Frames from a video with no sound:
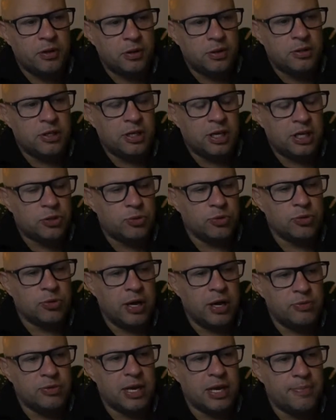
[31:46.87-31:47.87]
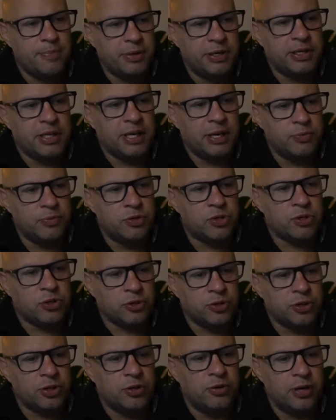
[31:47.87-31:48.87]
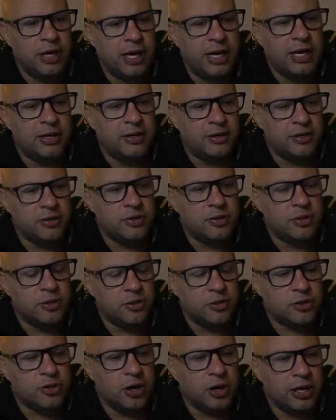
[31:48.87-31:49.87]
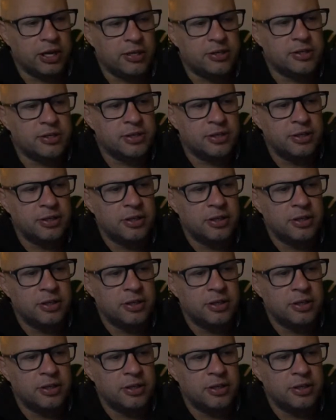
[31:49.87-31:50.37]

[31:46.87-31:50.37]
So that's what was happening there with Soto and Sikes.